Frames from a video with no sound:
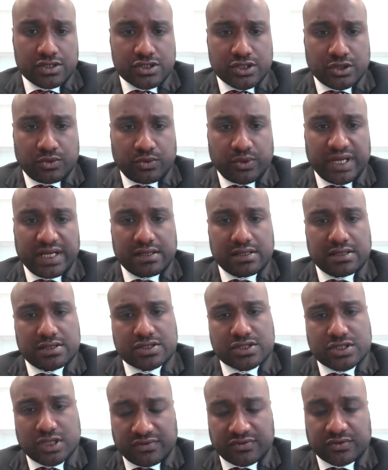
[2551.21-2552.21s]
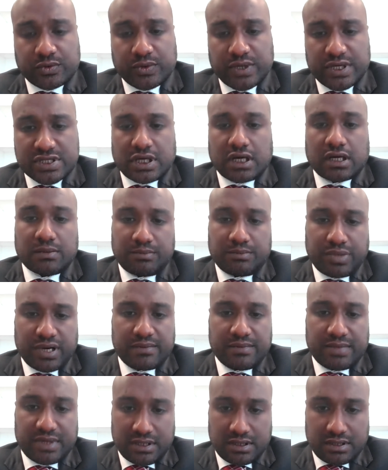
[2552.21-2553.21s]
So when software is
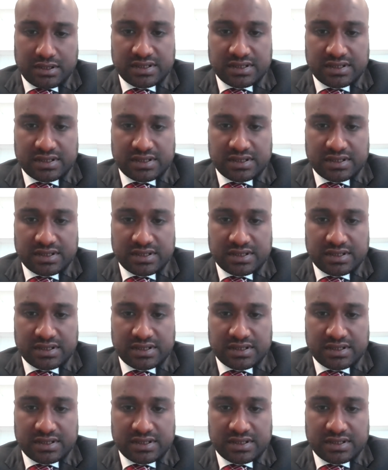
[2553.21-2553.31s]
on-prem,